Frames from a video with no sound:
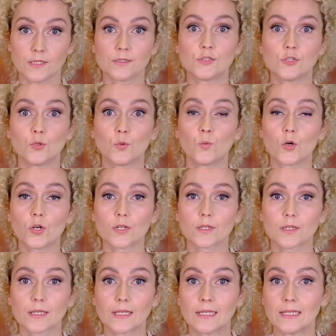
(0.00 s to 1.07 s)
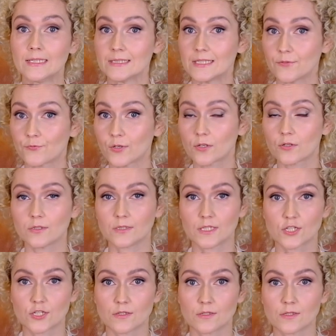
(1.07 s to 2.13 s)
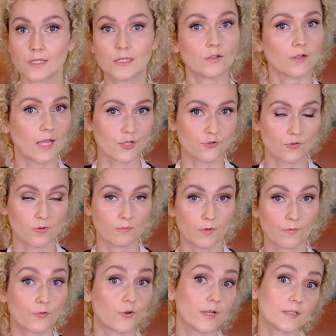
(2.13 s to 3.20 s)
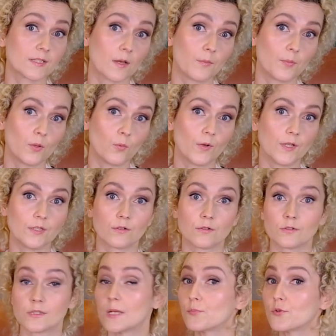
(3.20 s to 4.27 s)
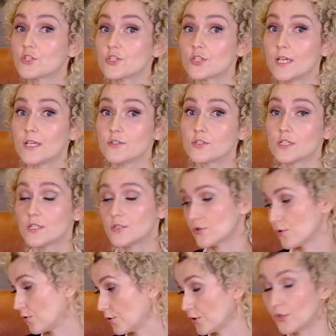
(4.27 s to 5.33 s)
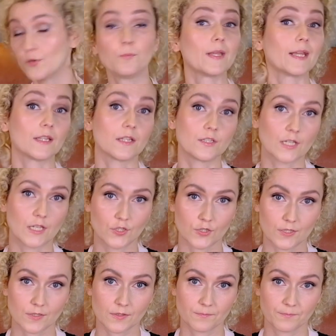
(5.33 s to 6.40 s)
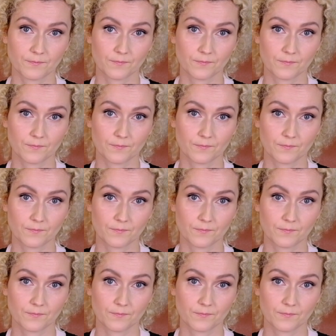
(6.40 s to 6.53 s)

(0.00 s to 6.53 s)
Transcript: to work in different conditions in your lash room, for example, when your temperature changes or humidity changes.